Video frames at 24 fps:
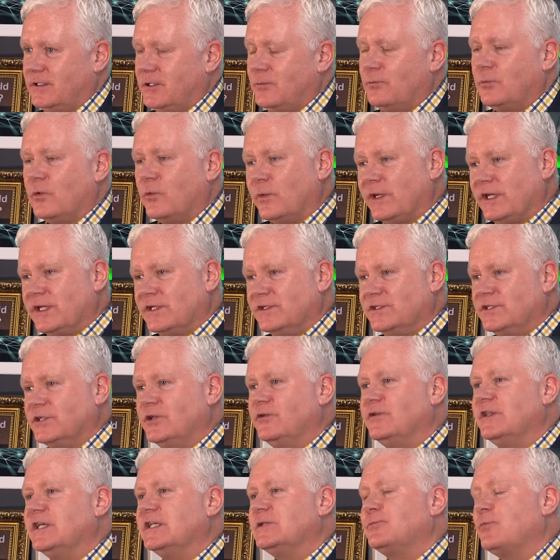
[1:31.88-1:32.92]
But we can
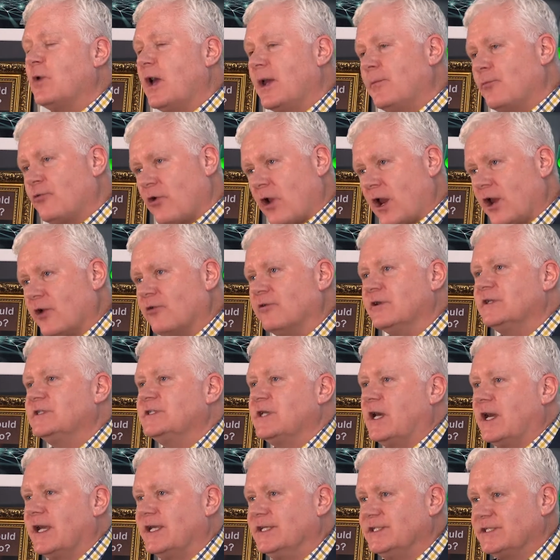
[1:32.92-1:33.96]
do this by
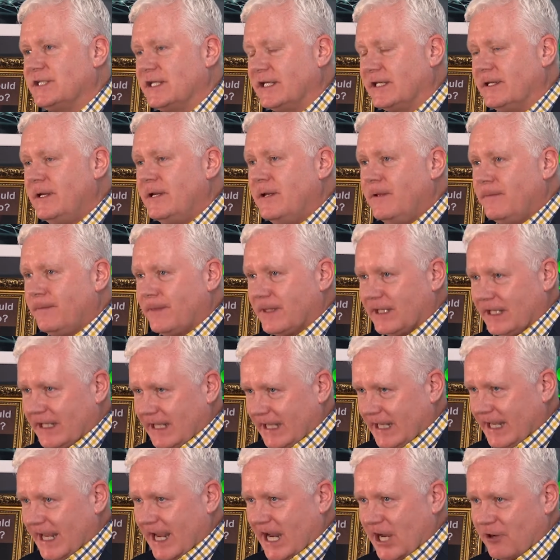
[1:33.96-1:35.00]
prioritizing the
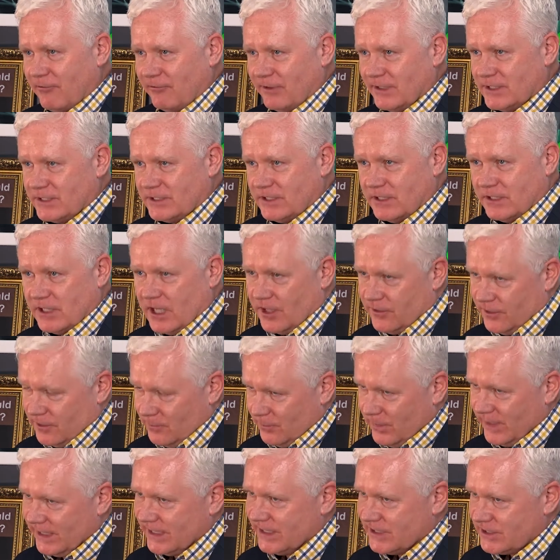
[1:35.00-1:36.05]
key areas that are the
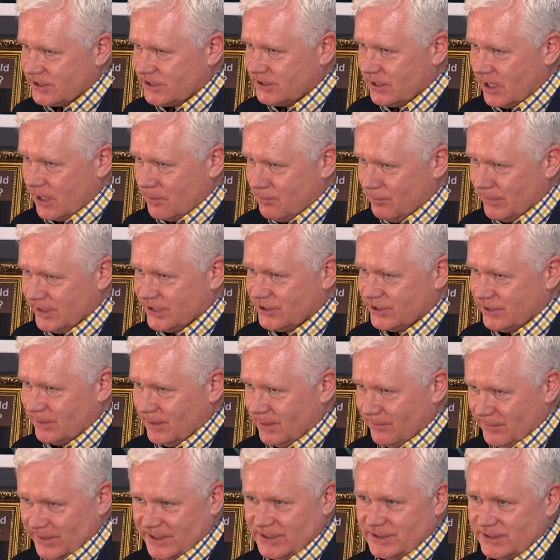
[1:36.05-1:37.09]
biggest emitters
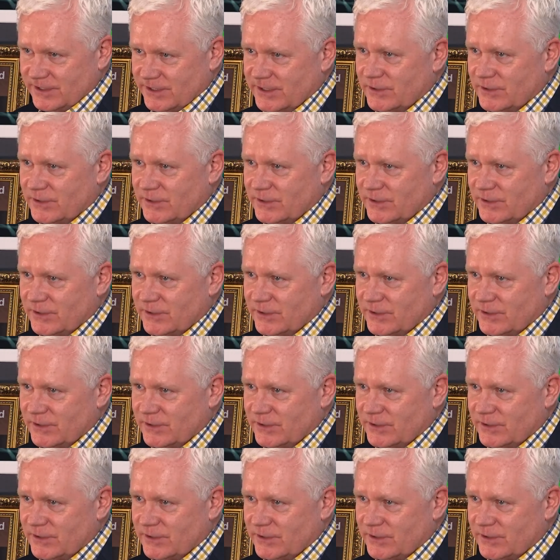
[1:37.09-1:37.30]
within the